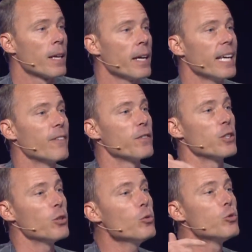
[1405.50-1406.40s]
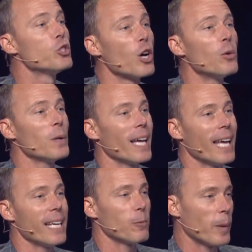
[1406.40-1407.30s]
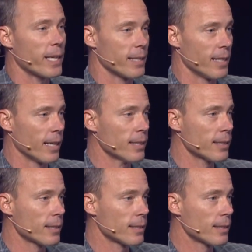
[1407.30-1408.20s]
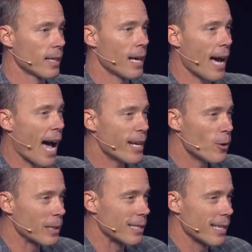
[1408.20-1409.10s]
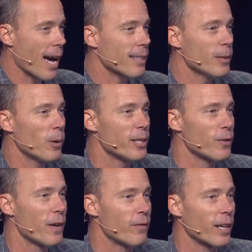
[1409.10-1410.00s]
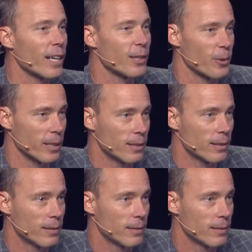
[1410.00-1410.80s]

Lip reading: If you don't hate wickedness, I know exactly what your favorite color is.